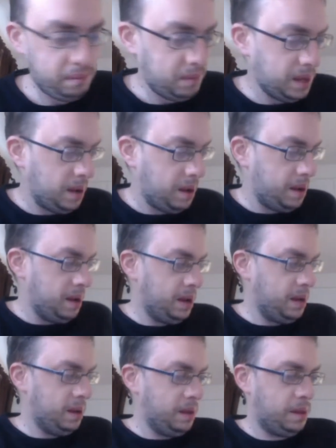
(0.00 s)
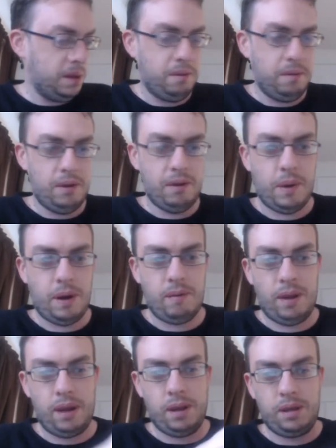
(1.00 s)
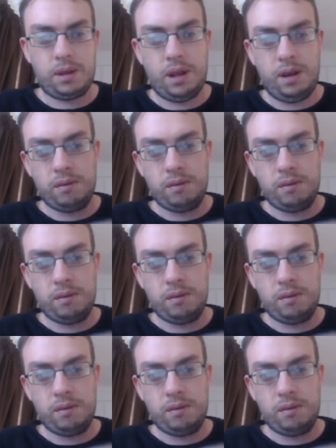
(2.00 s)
Hi, Lainey. Do you know about ladies' clothes?